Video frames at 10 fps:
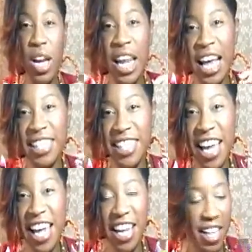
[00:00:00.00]
One last
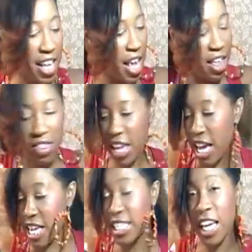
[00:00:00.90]
thing.
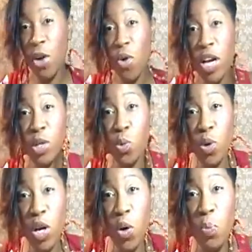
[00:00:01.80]
These earrings
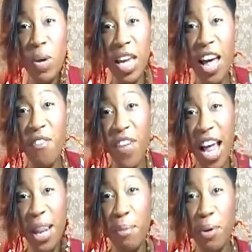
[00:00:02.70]
will be
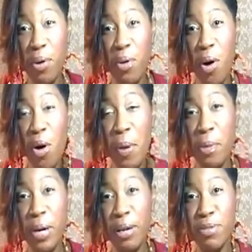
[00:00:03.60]
available on
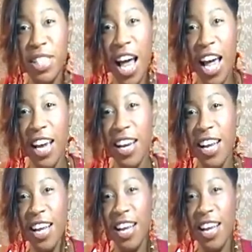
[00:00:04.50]
my website,